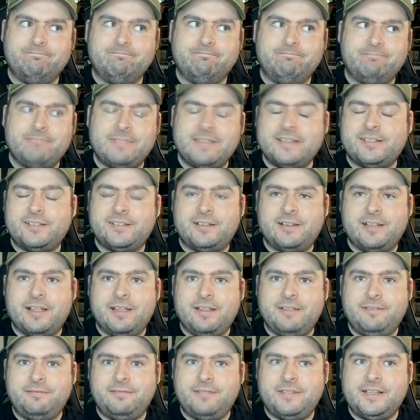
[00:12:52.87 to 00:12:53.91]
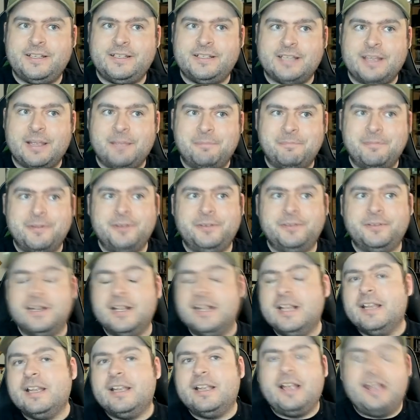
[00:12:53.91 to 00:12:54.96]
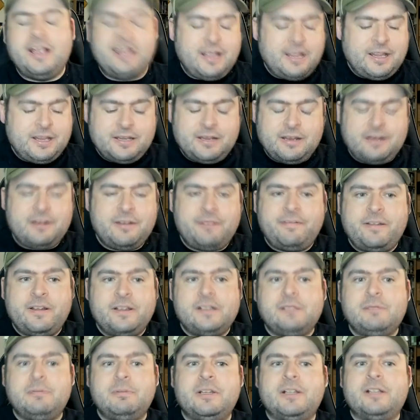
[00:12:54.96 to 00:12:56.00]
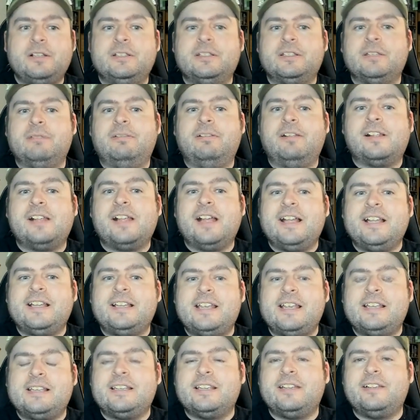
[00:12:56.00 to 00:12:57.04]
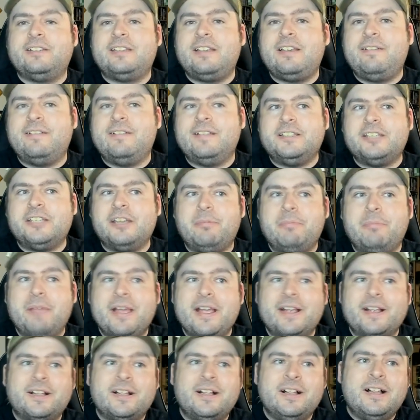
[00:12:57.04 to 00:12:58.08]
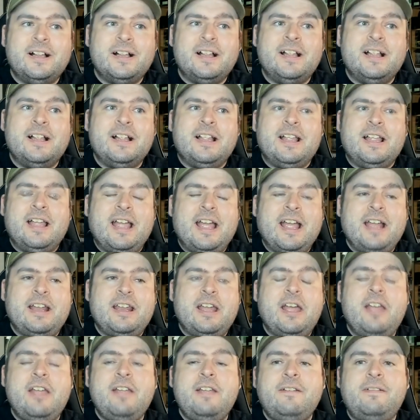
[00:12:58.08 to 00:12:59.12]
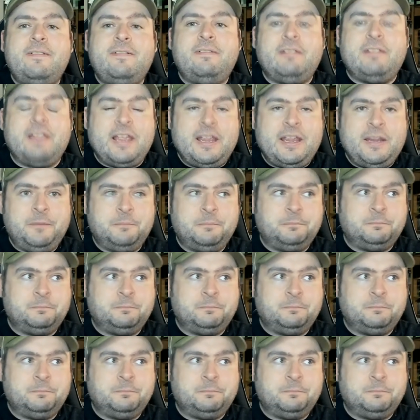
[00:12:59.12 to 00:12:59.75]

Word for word: It's okay, things happen. And, and I'm very good when it comes to vlog ideas, so a different topic. And hopefully,